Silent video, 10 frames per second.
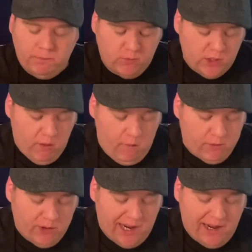you it
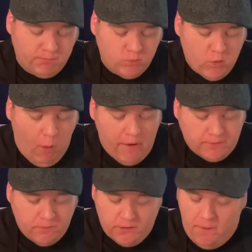a
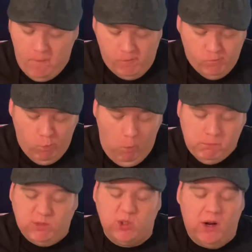
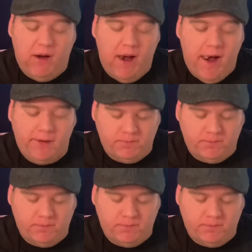It's still hot.